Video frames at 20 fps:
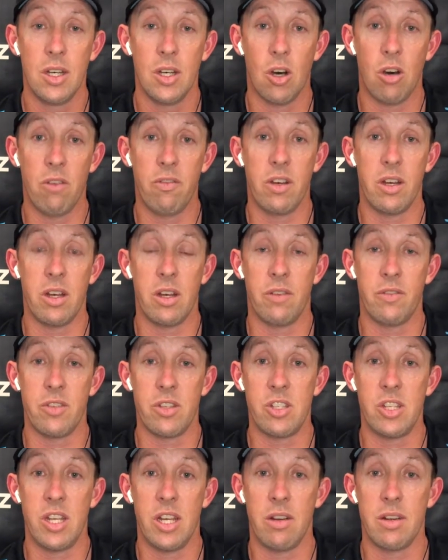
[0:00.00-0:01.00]
of a
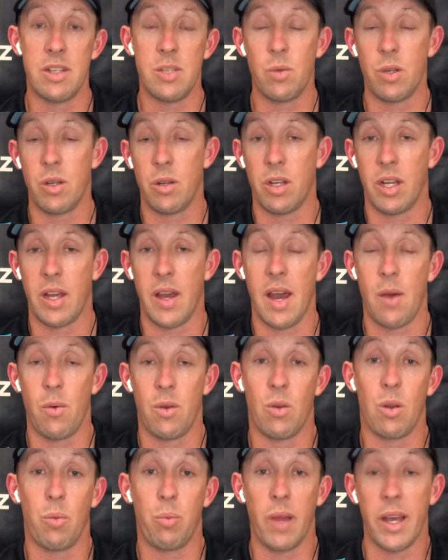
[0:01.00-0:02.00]
series, and we're going to go out. We
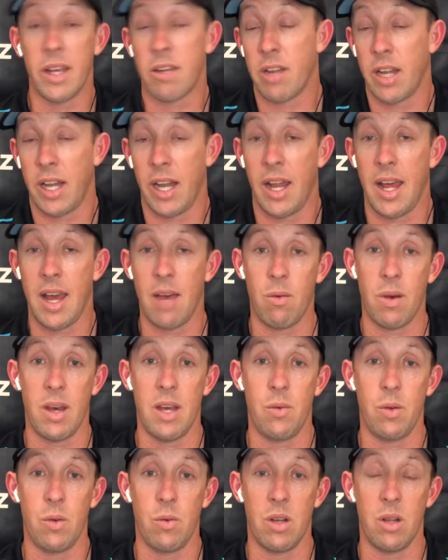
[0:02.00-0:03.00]
want to play cricket our way.
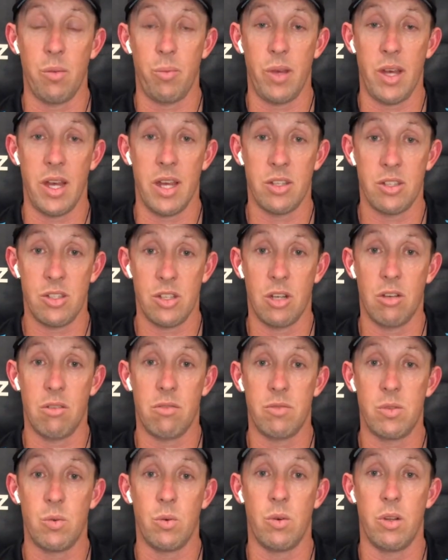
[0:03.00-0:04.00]
We want to be
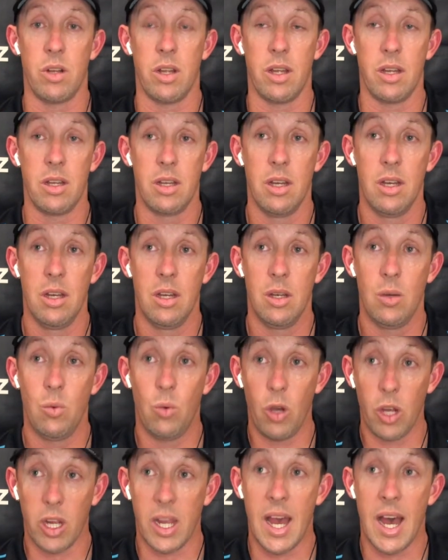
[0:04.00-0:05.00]
ourselves. We want to
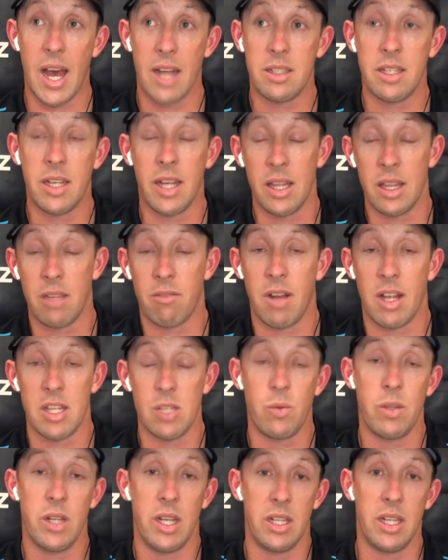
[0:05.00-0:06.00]
work hard to get the runs
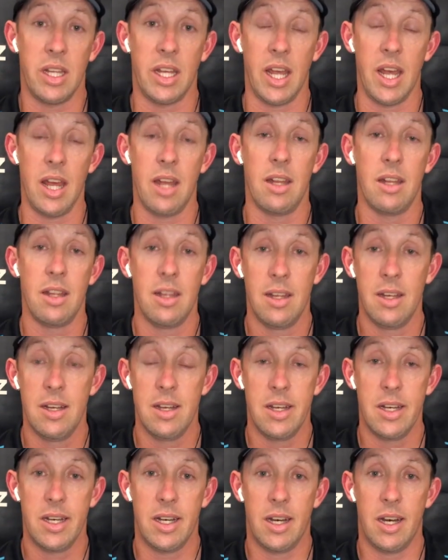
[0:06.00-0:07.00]
we need to get,
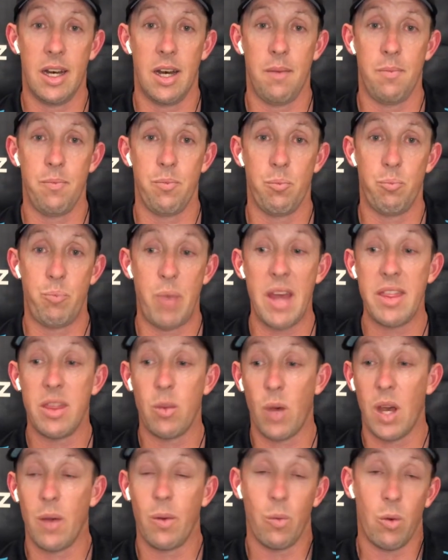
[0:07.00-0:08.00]
bat the
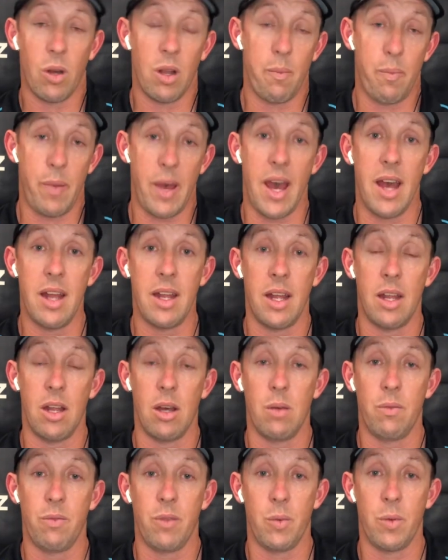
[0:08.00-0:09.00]
way we want to bat, and
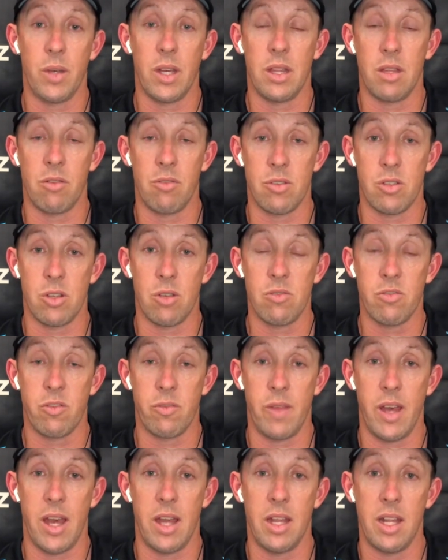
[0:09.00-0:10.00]
hopefully we get the results
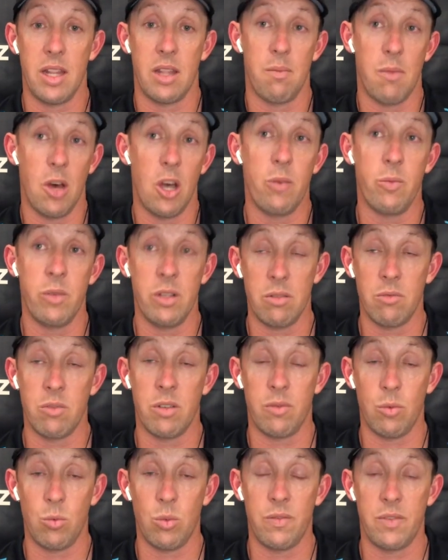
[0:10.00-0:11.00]
from that. And at the moment,
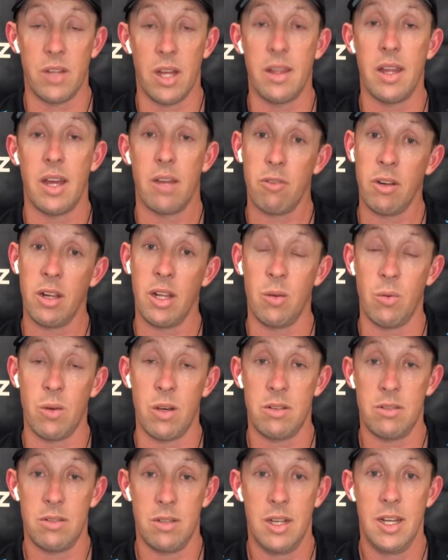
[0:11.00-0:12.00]
we've done that really
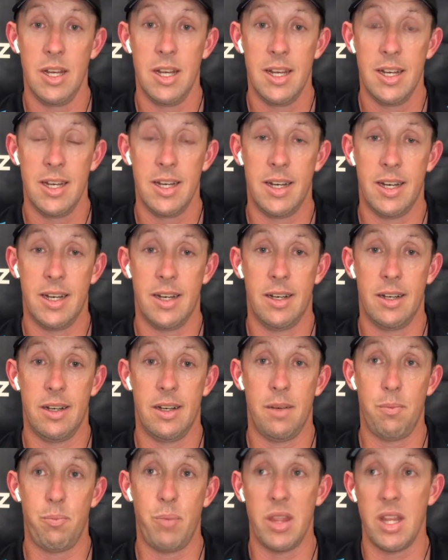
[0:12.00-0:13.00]
well.
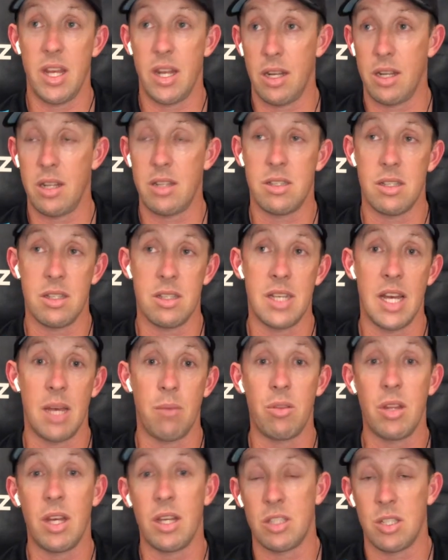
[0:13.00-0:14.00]
But then it is the same
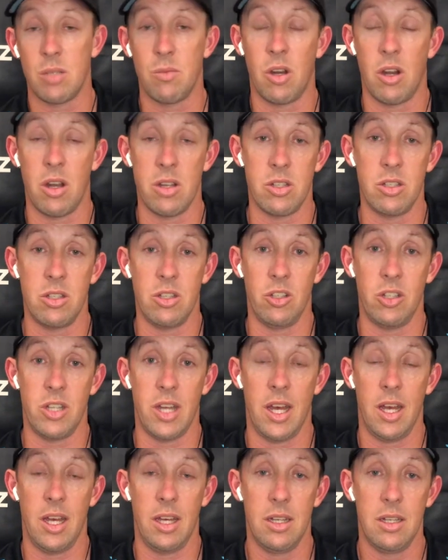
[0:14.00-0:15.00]
thing. Tomorrow's a new
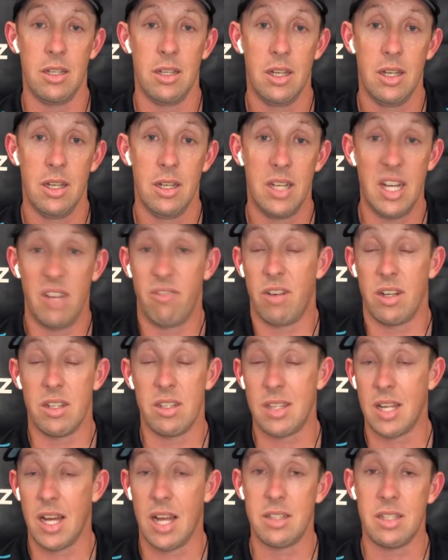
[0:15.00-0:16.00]
day. Everyone
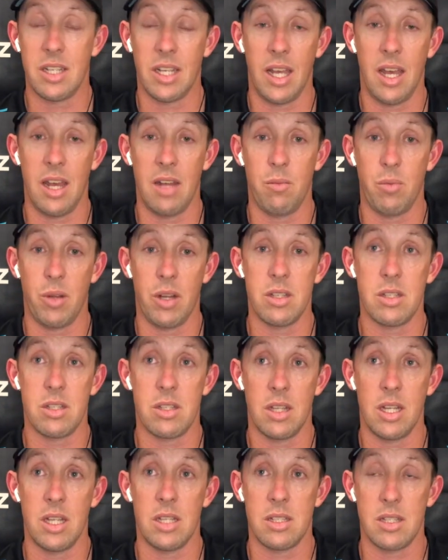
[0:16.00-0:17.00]
starts again, but
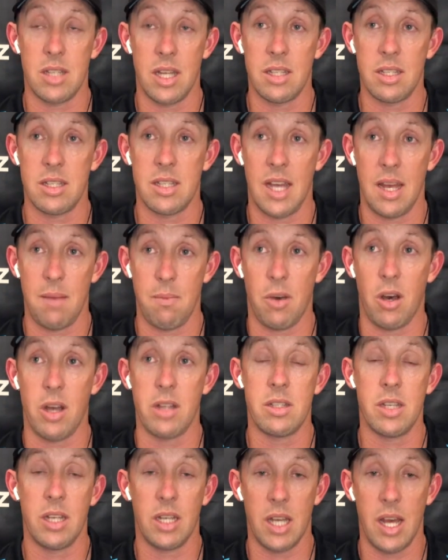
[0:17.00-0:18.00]
it's that same
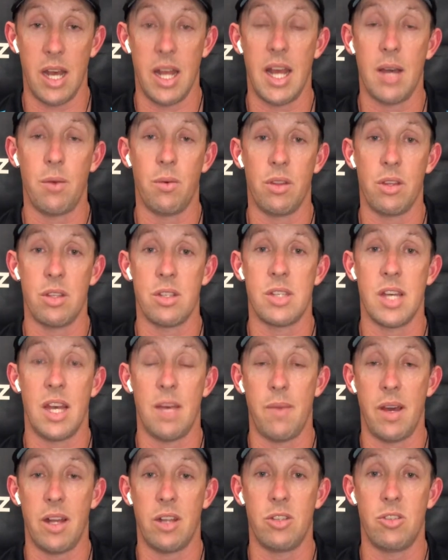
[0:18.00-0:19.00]
mindset, going out with the
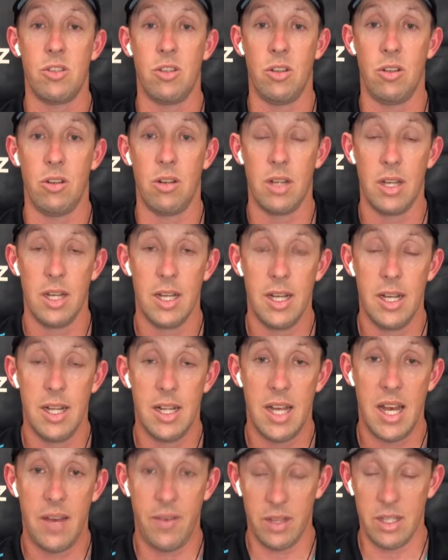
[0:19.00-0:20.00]
same attitude,
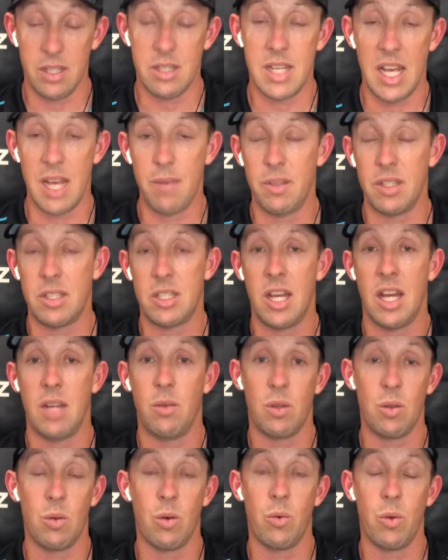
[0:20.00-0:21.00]
having the same intent
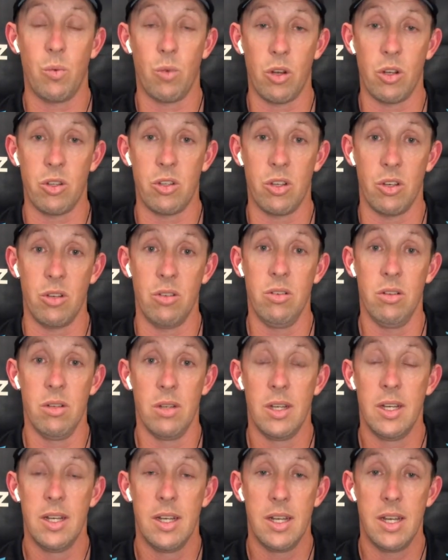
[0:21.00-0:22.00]
with what we want to do.
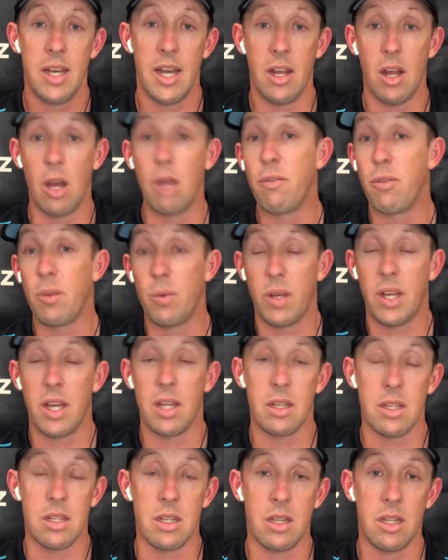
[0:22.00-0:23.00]
and hopefully we
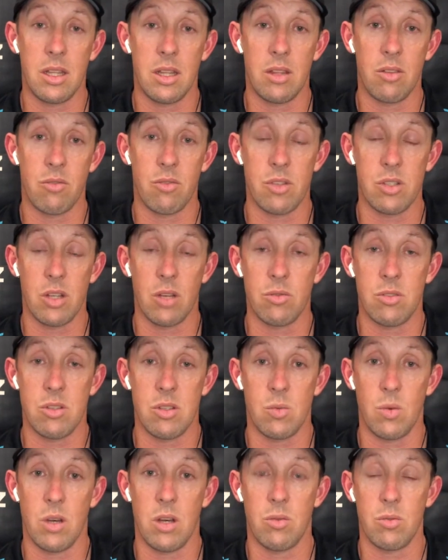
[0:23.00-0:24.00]
get the results
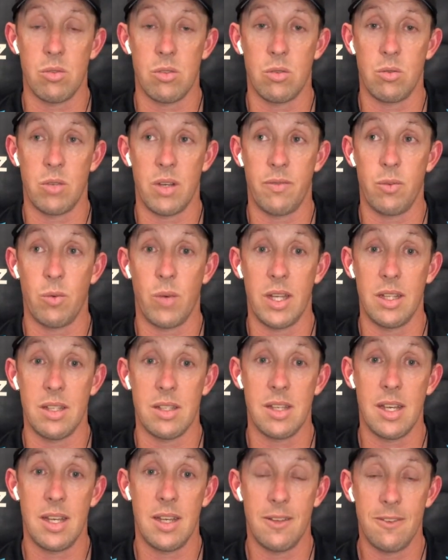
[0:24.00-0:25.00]
as well. So we'll have to wait and
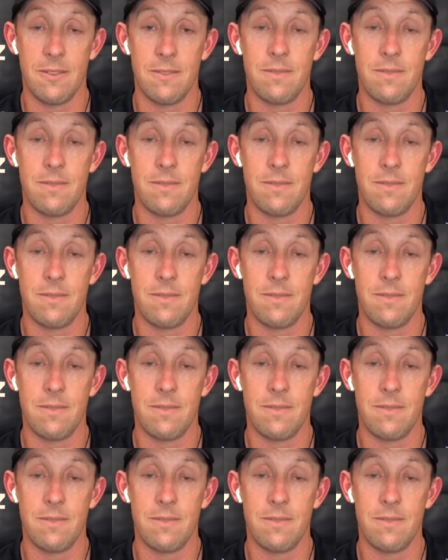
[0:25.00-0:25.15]
see.